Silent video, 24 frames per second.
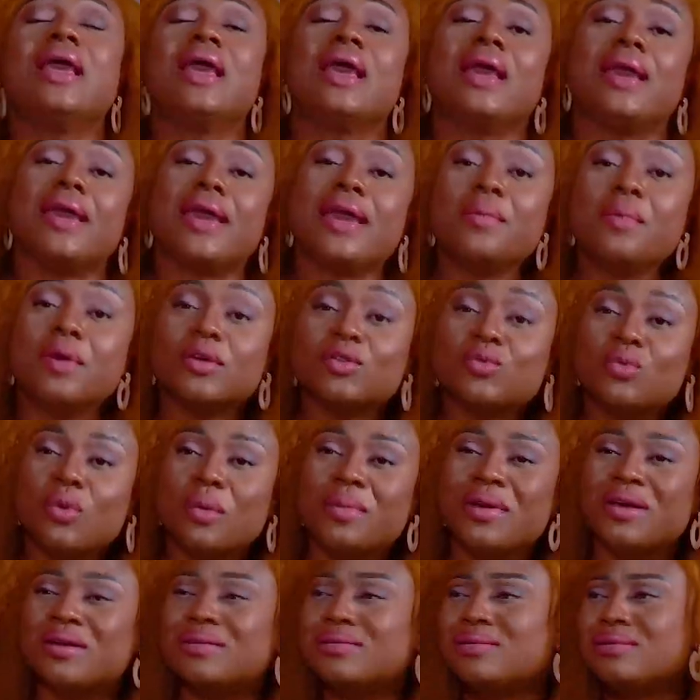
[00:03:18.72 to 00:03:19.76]
It must work
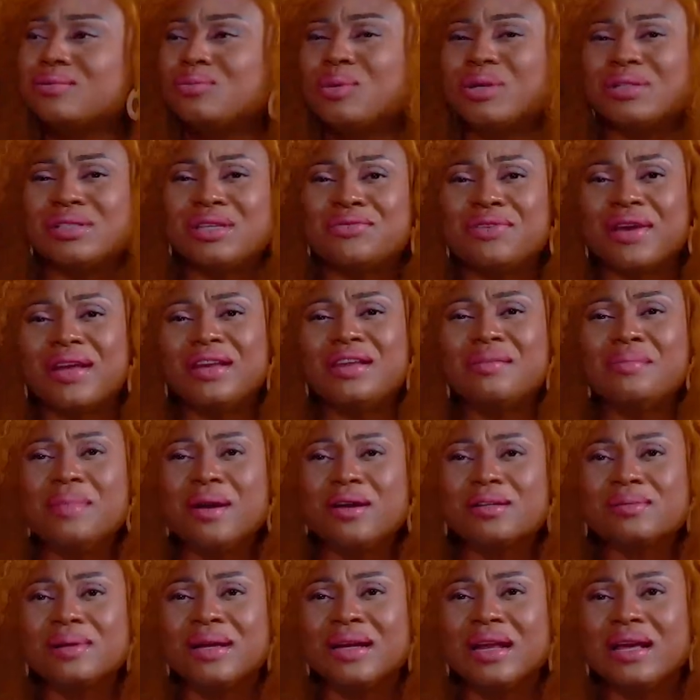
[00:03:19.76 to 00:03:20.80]
because wait, if I leave my
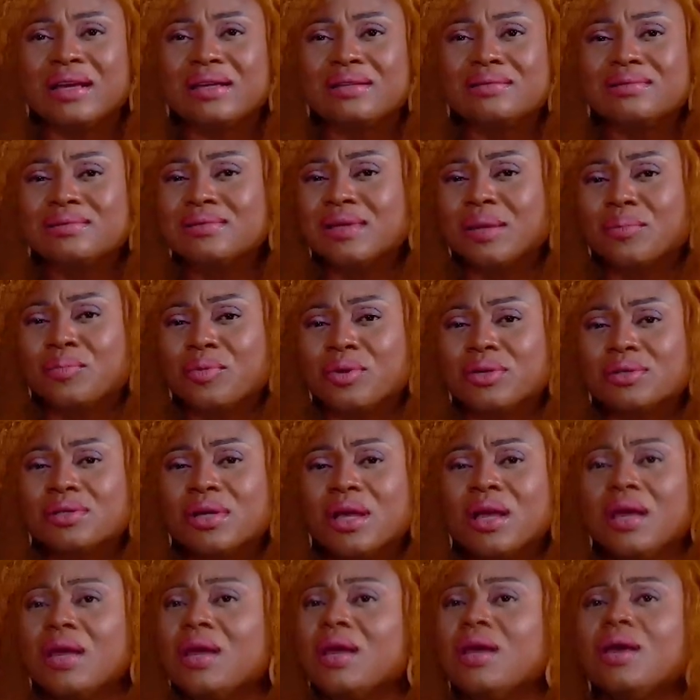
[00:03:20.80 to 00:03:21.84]
husband and I separate,
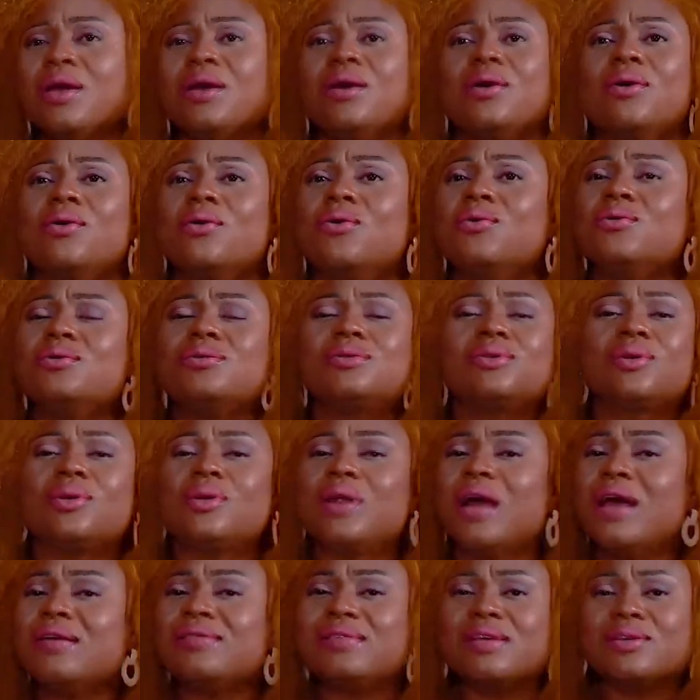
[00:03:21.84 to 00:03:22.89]
who's gonna
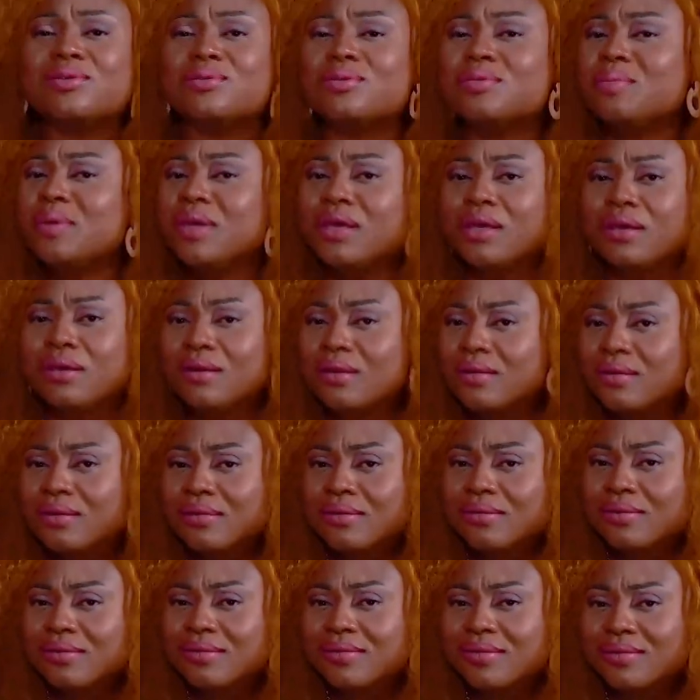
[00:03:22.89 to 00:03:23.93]
have sex with me?
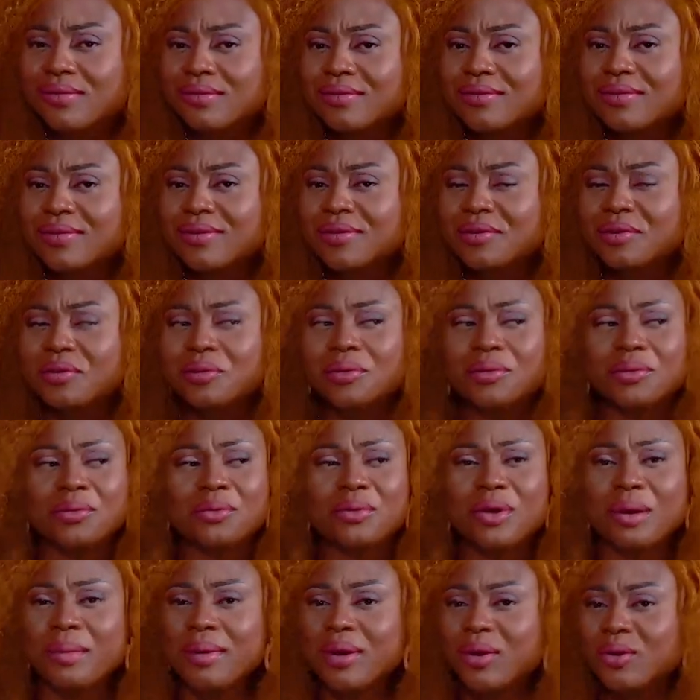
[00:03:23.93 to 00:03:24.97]
Where
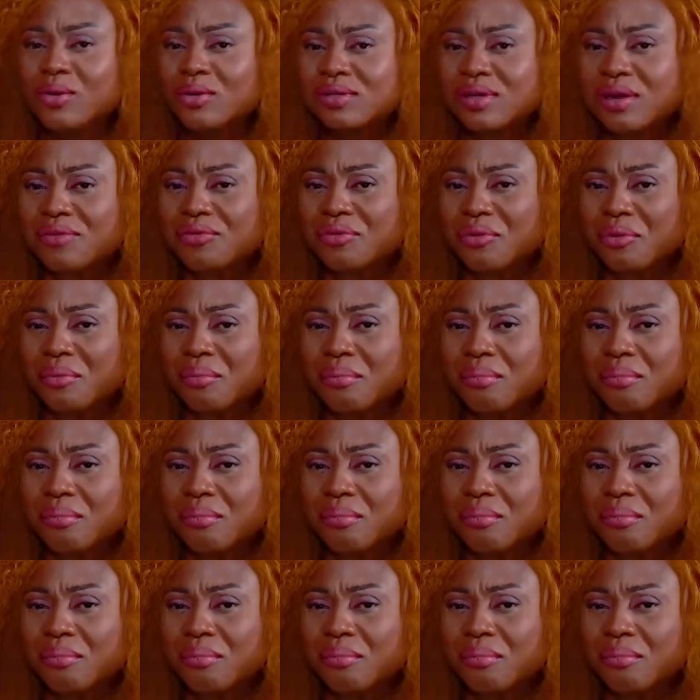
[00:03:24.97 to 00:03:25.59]
am I gonna start from?